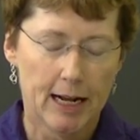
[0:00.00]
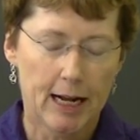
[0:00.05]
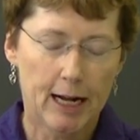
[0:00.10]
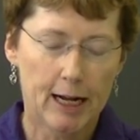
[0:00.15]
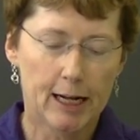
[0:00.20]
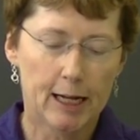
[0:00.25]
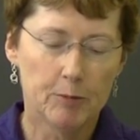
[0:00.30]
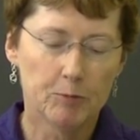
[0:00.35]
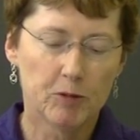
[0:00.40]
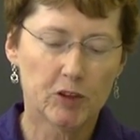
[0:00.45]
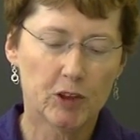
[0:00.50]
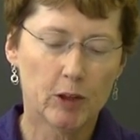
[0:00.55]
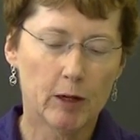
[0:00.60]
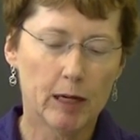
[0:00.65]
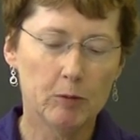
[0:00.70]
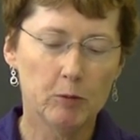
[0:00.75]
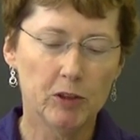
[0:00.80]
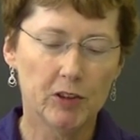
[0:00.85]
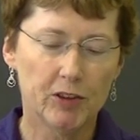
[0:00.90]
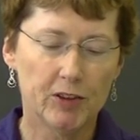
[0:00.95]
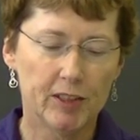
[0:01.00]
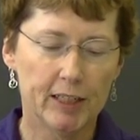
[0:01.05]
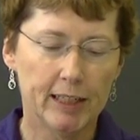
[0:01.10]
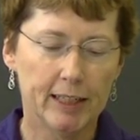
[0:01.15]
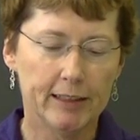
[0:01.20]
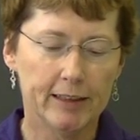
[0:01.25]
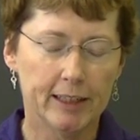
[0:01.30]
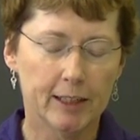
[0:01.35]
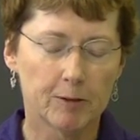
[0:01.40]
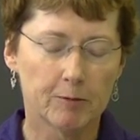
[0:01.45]
Um, so I was
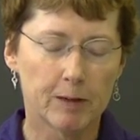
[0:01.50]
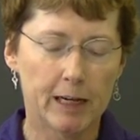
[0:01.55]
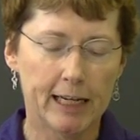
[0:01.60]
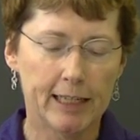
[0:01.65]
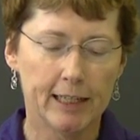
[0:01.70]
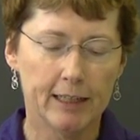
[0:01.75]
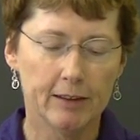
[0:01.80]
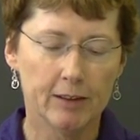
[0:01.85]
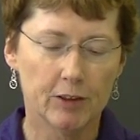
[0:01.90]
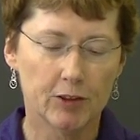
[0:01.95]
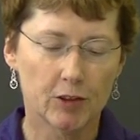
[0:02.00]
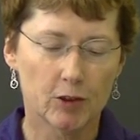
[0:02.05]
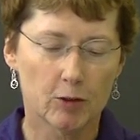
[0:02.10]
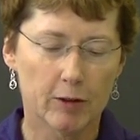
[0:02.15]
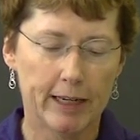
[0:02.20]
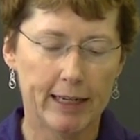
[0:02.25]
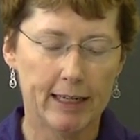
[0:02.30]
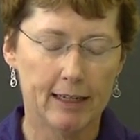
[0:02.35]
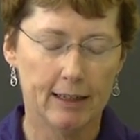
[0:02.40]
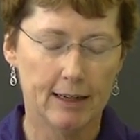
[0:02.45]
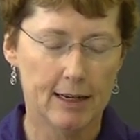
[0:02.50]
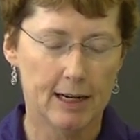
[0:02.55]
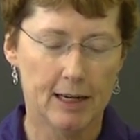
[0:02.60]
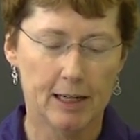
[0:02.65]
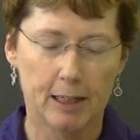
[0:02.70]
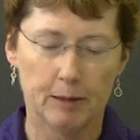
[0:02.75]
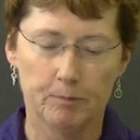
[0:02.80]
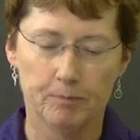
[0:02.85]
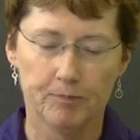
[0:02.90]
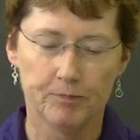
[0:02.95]
sitting there writing this great
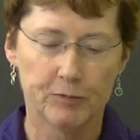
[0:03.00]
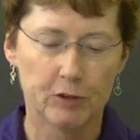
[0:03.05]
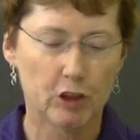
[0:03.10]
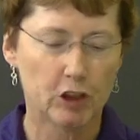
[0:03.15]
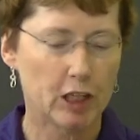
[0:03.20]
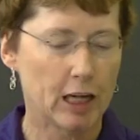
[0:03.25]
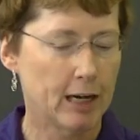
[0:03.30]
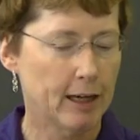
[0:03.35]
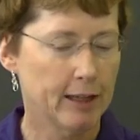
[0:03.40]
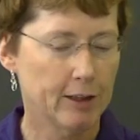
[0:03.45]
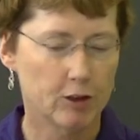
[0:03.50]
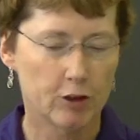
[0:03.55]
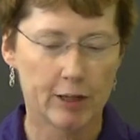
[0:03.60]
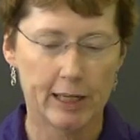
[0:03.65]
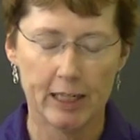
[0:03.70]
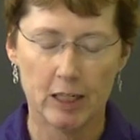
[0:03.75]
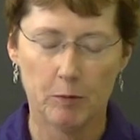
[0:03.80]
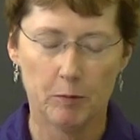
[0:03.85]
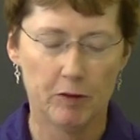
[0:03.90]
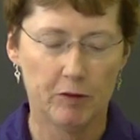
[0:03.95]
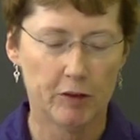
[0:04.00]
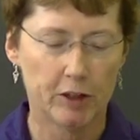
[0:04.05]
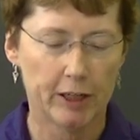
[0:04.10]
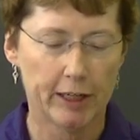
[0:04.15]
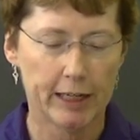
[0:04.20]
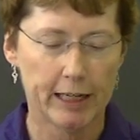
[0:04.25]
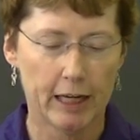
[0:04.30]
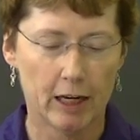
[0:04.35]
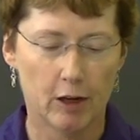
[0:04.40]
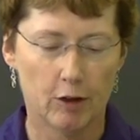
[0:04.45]
um, chart, trying to be
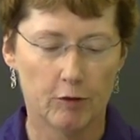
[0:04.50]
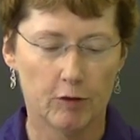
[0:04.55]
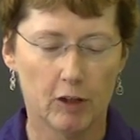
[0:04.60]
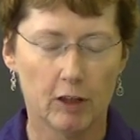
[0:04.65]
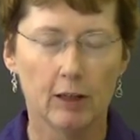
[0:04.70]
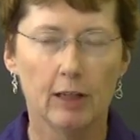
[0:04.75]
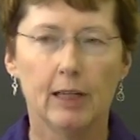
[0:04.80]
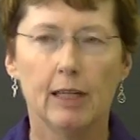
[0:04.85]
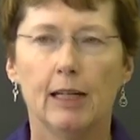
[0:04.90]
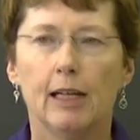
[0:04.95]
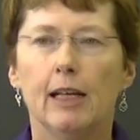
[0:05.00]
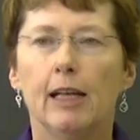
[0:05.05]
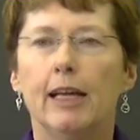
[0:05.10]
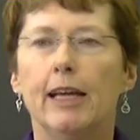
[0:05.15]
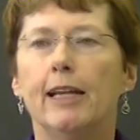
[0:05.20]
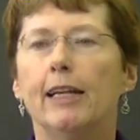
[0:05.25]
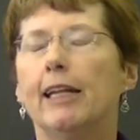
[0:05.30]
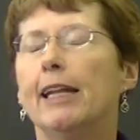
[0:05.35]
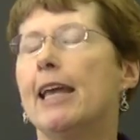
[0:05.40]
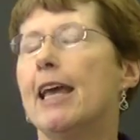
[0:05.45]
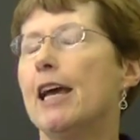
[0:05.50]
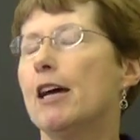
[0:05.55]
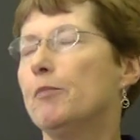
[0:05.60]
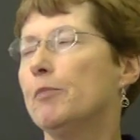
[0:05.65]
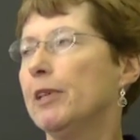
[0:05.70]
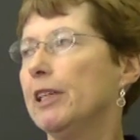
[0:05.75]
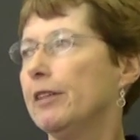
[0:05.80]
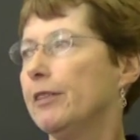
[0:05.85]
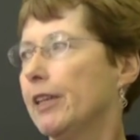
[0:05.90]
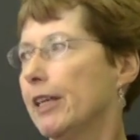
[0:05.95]
very careful. And it
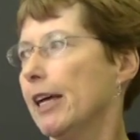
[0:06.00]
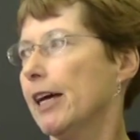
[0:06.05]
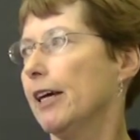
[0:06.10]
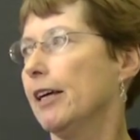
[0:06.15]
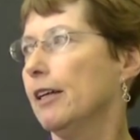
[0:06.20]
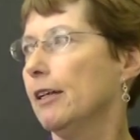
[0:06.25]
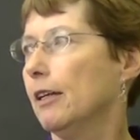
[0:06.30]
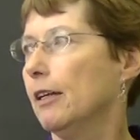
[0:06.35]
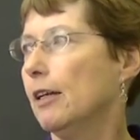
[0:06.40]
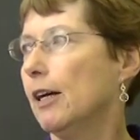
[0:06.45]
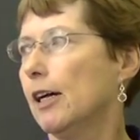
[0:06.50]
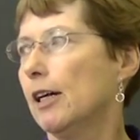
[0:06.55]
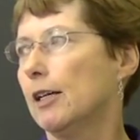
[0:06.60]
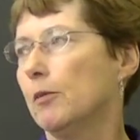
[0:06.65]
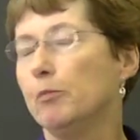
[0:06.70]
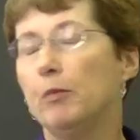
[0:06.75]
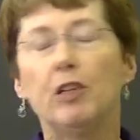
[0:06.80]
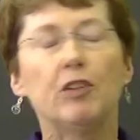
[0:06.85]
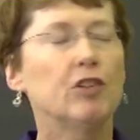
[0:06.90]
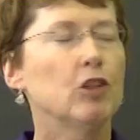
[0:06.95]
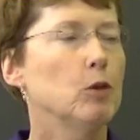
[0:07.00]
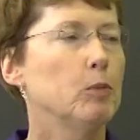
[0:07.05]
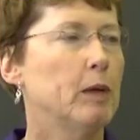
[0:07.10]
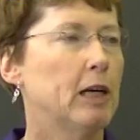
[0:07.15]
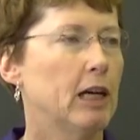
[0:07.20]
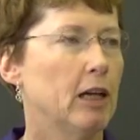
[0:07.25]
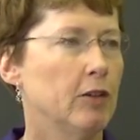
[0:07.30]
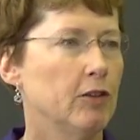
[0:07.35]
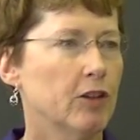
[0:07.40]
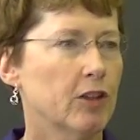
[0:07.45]
happened that uh, Mr.
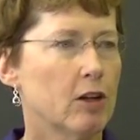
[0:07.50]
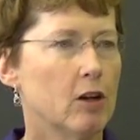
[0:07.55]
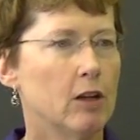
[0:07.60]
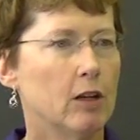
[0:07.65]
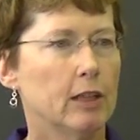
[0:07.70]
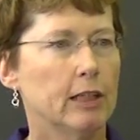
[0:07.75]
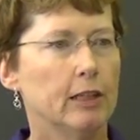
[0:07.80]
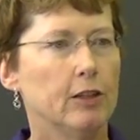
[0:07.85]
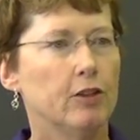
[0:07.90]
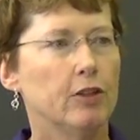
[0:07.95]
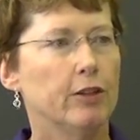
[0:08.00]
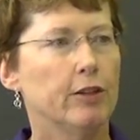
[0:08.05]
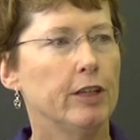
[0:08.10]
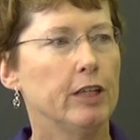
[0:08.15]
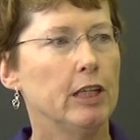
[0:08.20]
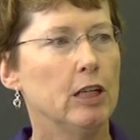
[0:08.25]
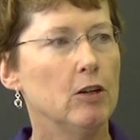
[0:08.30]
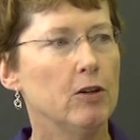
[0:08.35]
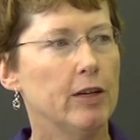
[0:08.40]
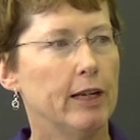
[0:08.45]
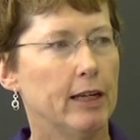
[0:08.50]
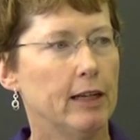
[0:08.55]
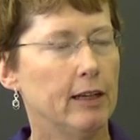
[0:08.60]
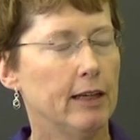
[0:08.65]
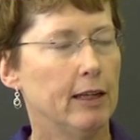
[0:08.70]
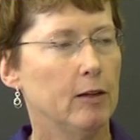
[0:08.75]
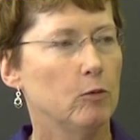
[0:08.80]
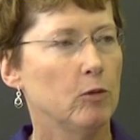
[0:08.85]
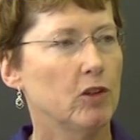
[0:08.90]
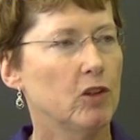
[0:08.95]
Barnes called into the
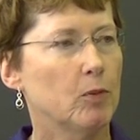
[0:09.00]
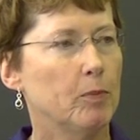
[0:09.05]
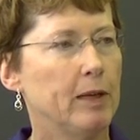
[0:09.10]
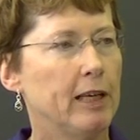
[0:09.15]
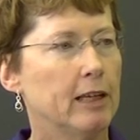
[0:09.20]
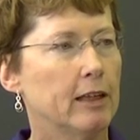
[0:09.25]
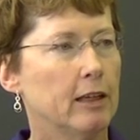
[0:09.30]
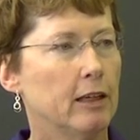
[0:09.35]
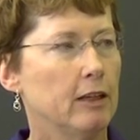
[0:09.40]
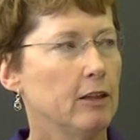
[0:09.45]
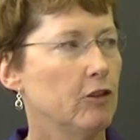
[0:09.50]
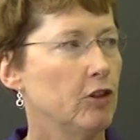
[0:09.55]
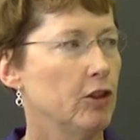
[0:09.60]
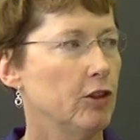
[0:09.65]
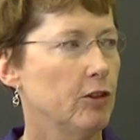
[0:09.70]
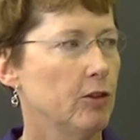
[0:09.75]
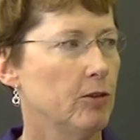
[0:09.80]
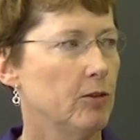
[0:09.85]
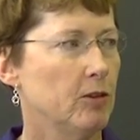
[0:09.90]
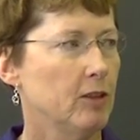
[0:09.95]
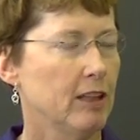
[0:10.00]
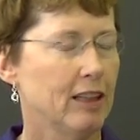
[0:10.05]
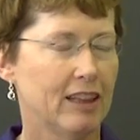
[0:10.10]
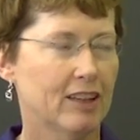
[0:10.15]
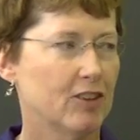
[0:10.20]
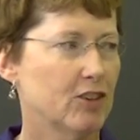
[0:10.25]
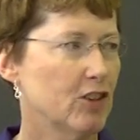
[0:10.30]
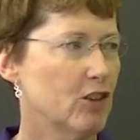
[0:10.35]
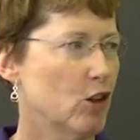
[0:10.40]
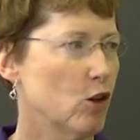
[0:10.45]
unit and was speaking to
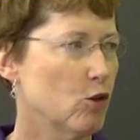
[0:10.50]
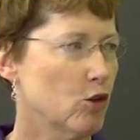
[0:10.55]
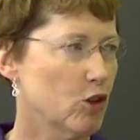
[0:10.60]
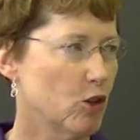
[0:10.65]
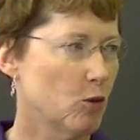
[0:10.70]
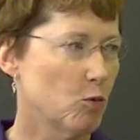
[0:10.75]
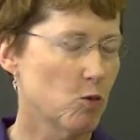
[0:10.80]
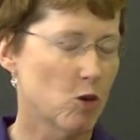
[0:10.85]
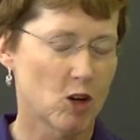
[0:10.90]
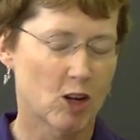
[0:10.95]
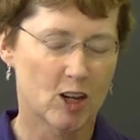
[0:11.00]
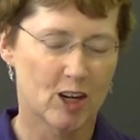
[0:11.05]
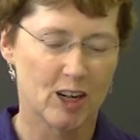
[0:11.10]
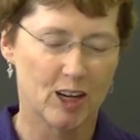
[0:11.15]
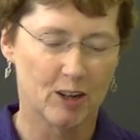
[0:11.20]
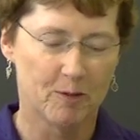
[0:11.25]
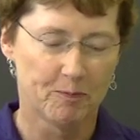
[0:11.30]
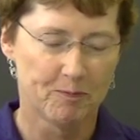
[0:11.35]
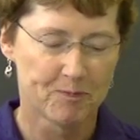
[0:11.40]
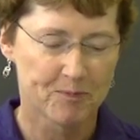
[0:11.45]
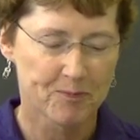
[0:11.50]
the social worker.